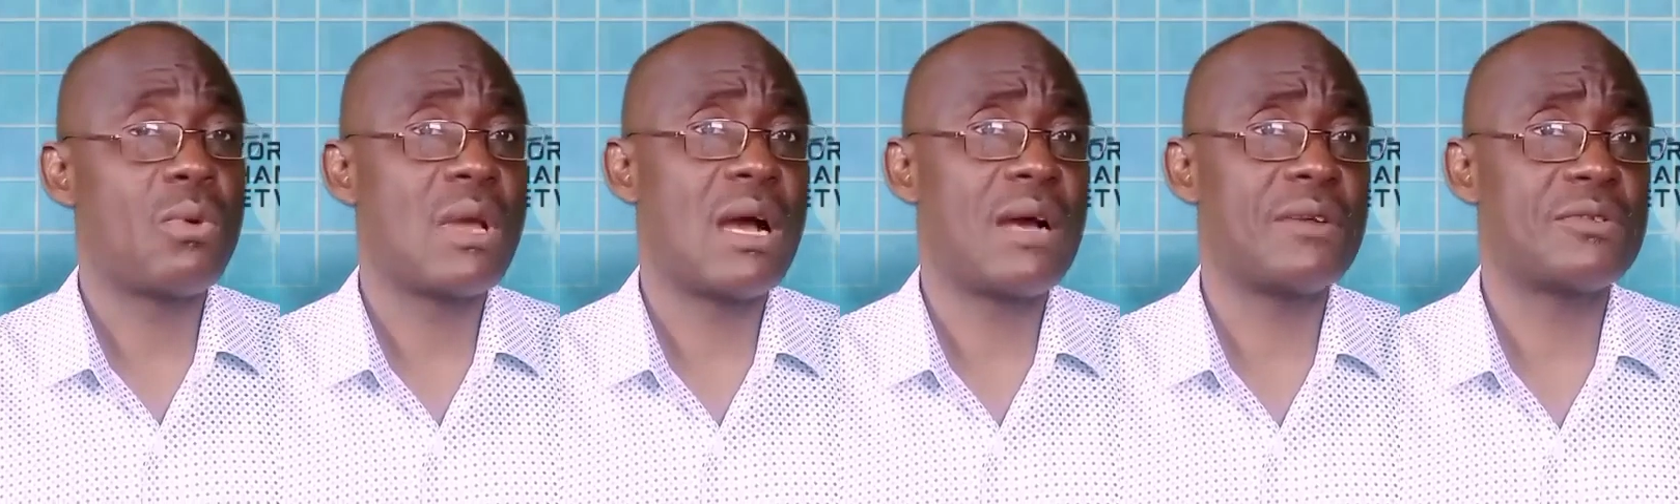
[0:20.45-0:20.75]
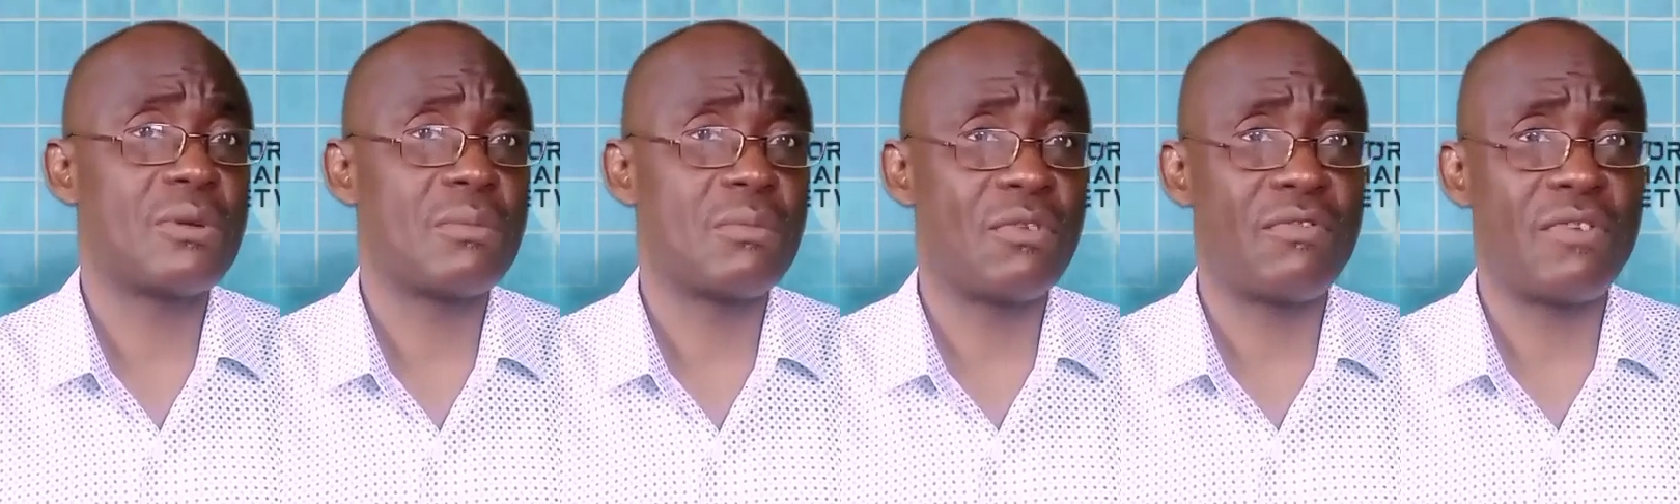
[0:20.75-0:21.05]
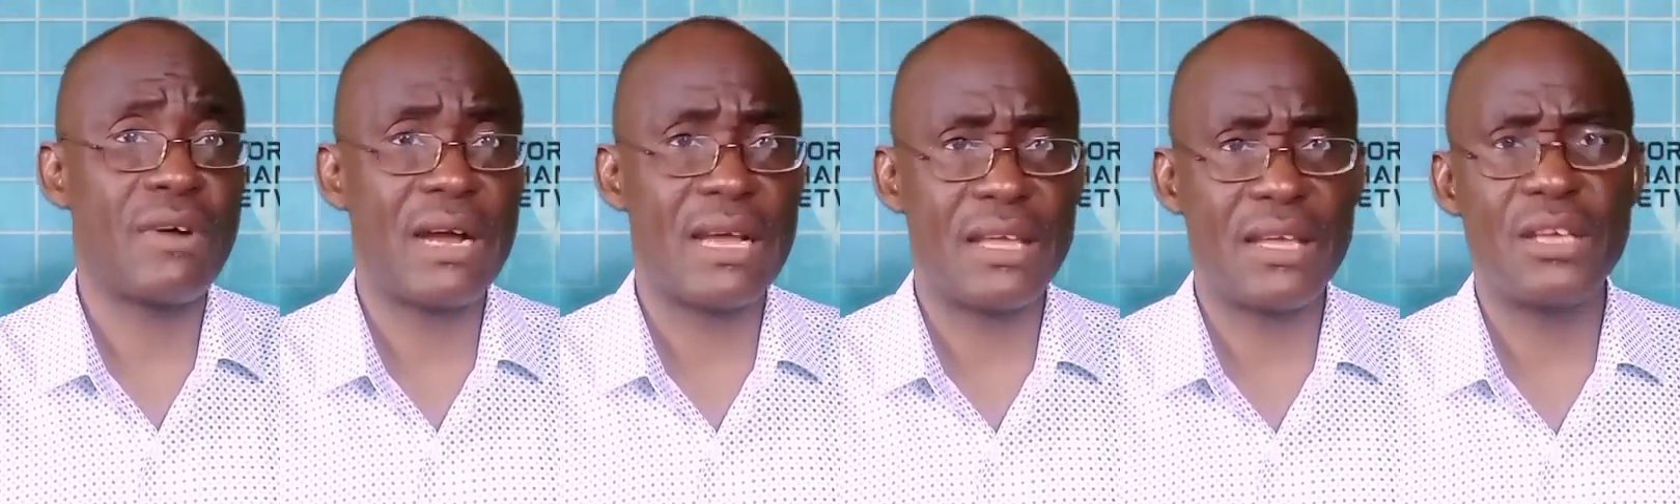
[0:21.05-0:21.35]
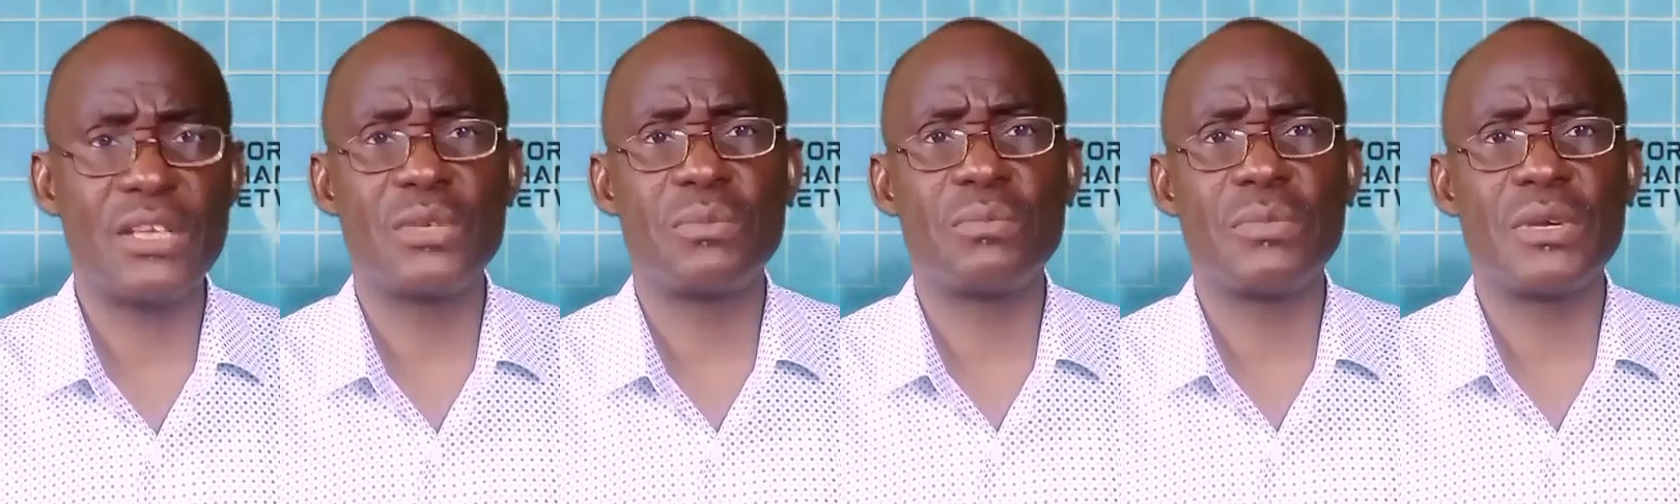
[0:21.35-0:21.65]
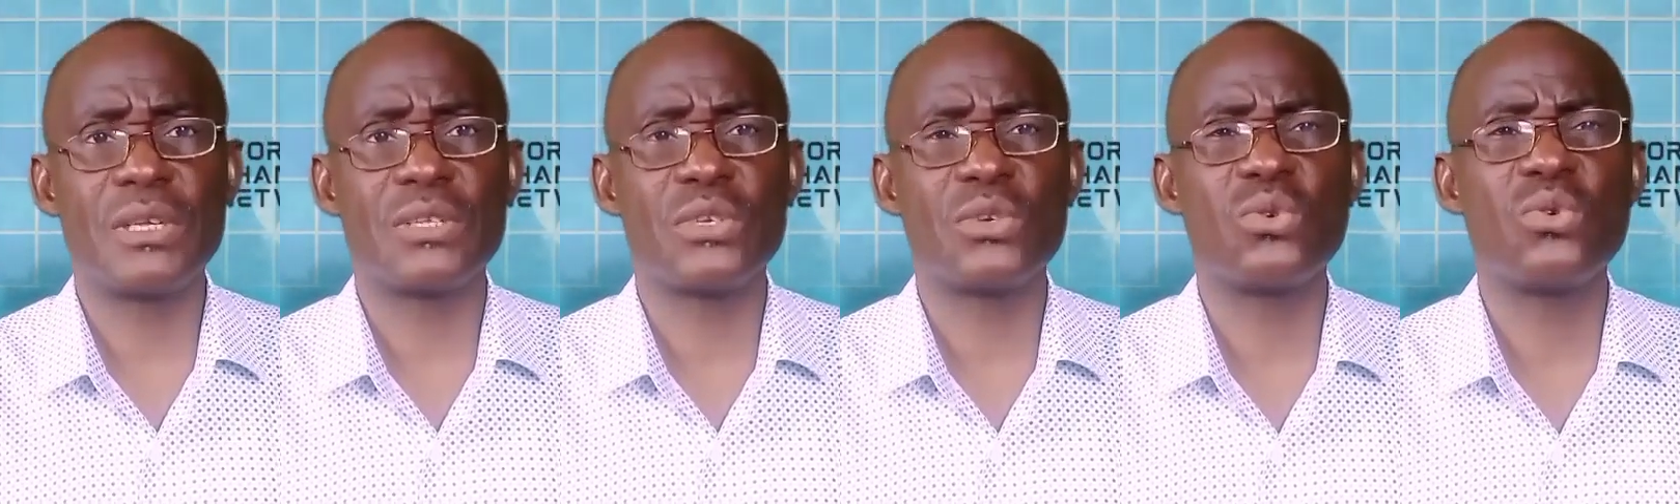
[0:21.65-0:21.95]
we have some of our age
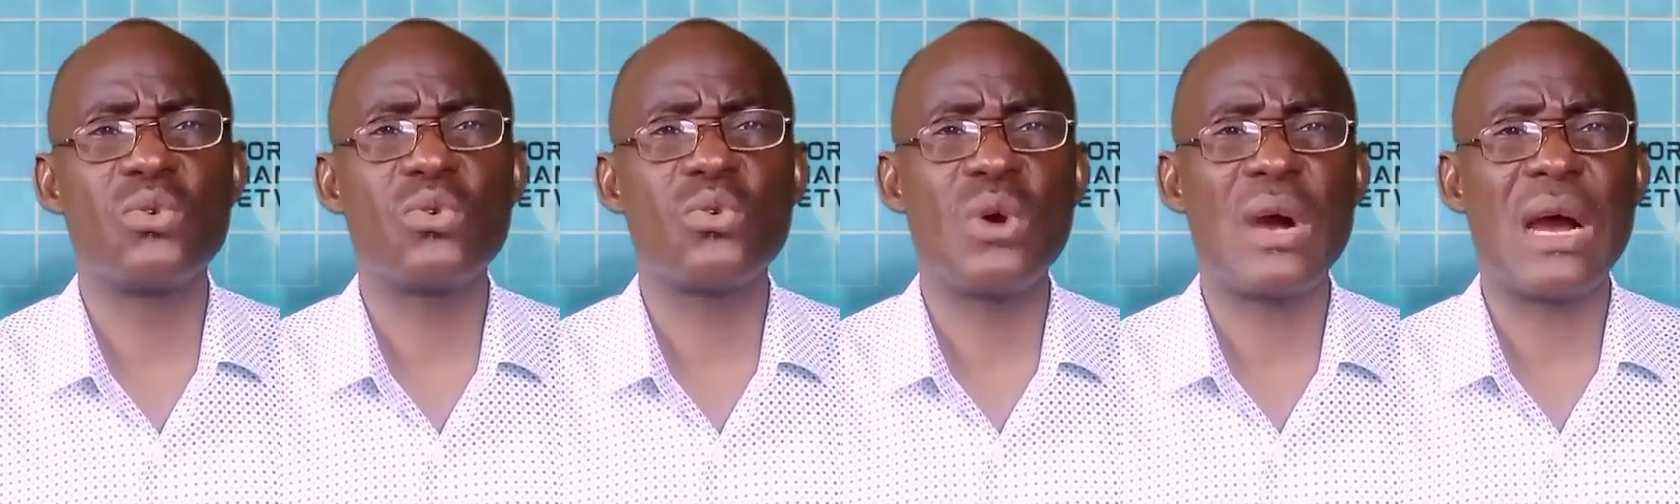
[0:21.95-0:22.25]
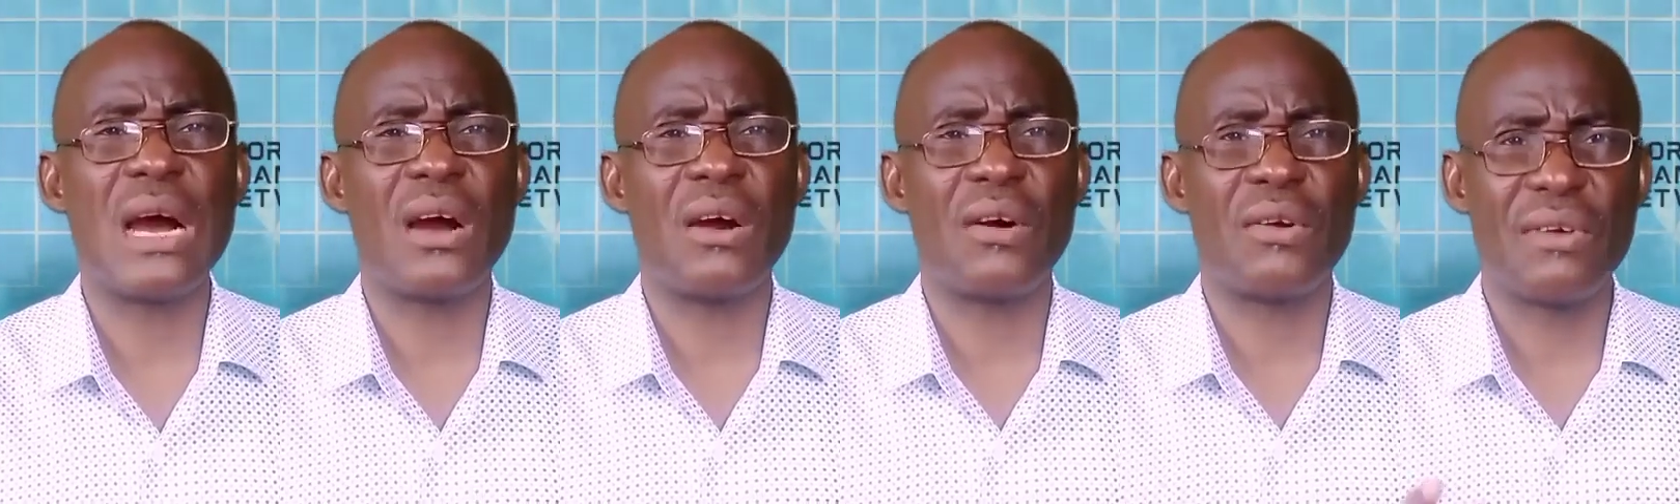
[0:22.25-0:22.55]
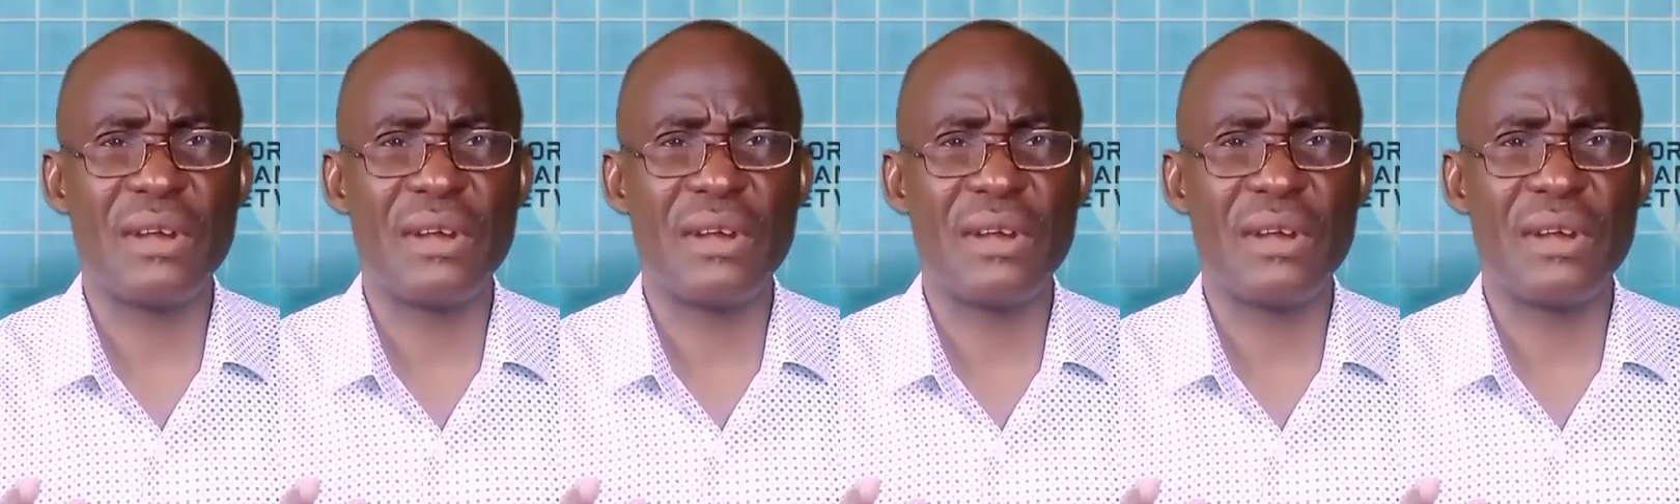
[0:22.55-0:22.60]
mates who are